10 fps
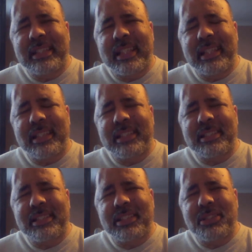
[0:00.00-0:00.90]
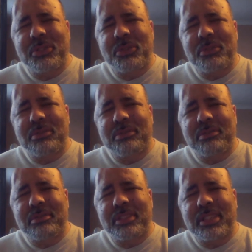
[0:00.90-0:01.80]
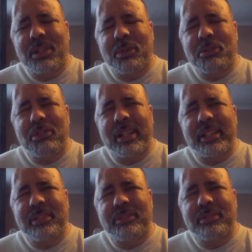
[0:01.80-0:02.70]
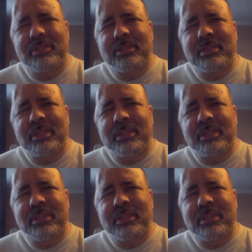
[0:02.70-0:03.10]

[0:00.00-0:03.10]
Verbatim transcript: Yet they're still so attractive